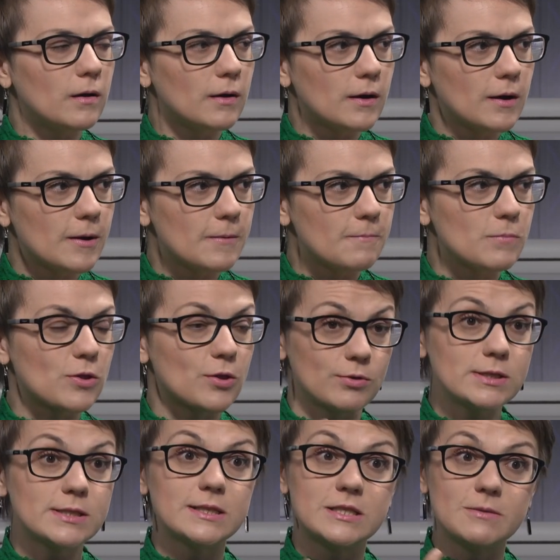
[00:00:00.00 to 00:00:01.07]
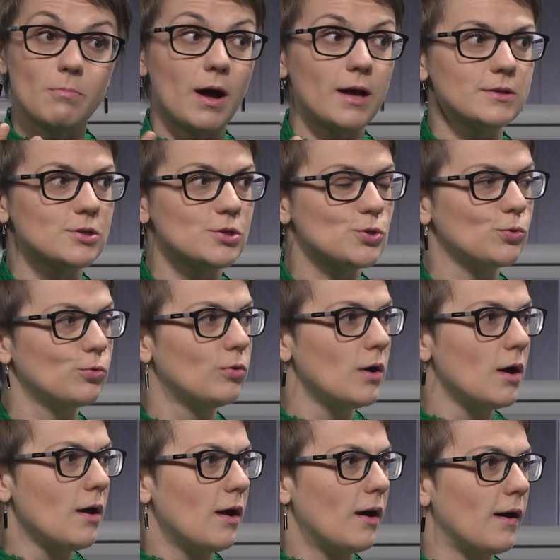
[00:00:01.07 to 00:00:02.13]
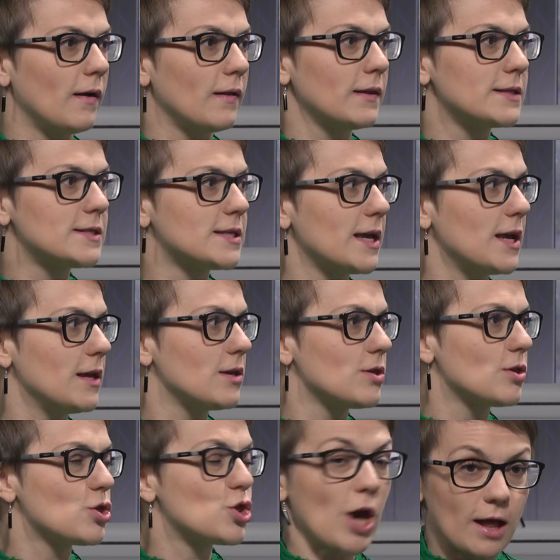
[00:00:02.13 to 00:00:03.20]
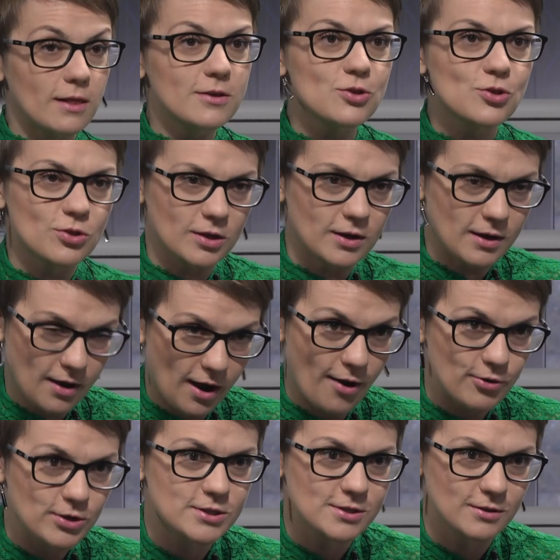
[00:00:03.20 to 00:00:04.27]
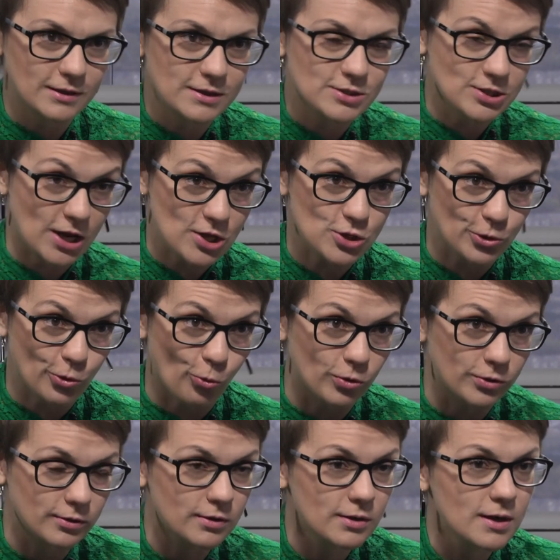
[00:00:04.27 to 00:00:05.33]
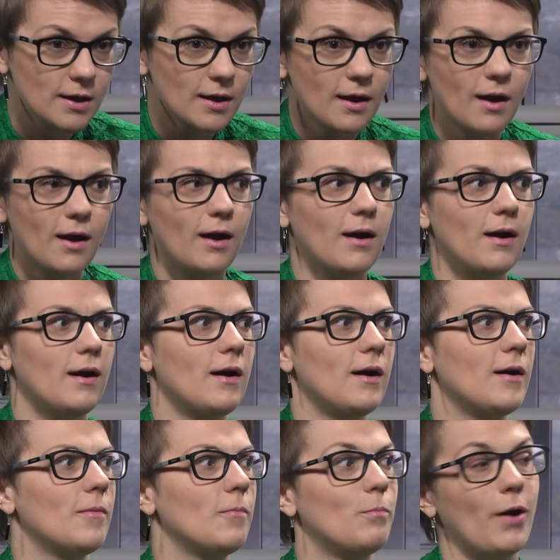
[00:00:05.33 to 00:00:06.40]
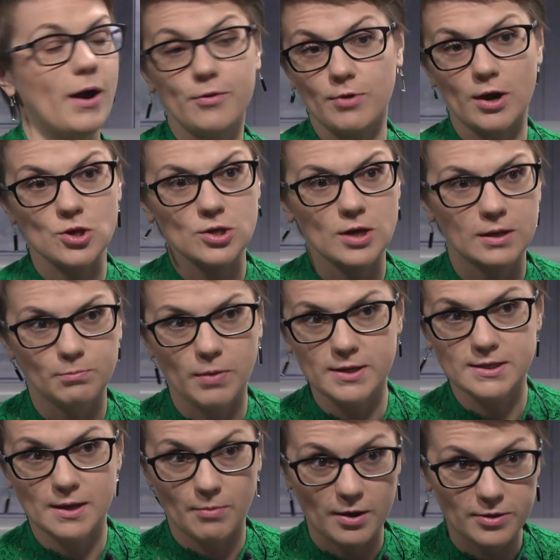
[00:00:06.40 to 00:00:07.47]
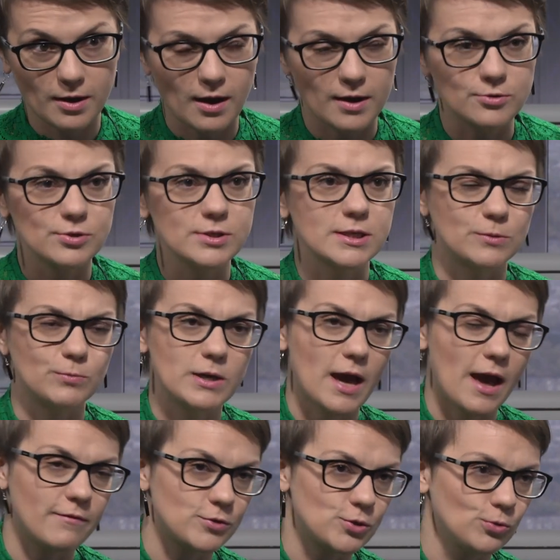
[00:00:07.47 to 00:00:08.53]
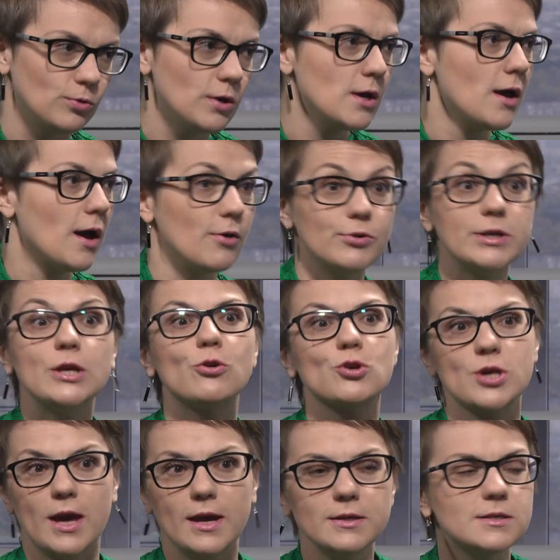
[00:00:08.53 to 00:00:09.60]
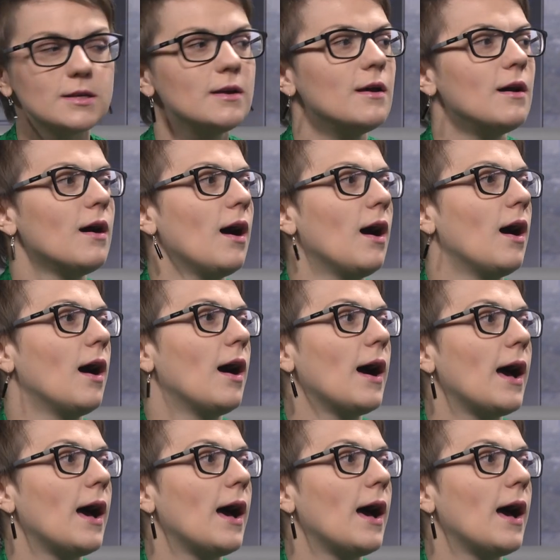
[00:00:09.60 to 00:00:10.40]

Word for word: Uh, there is a demand to, uh, let's say, challenge the current international order mm -hmm. uh, by Russia and by some other countries that we have to renegotiate. Uh,